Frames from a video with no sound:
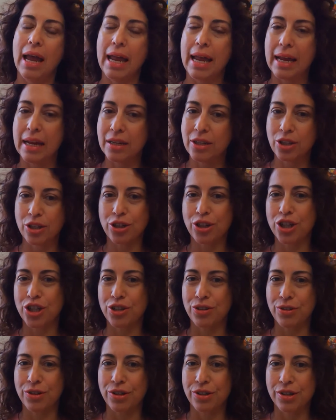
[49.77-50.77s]
and her
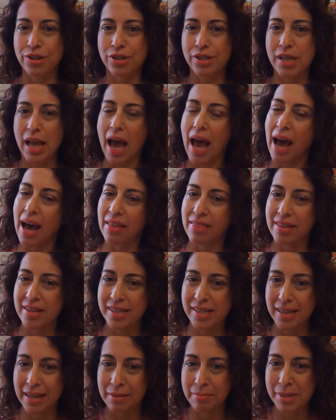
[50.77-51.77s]
shoulders at the
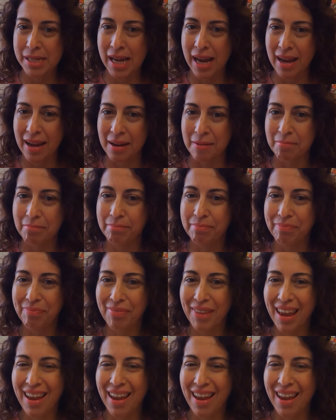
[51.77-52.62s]
same time.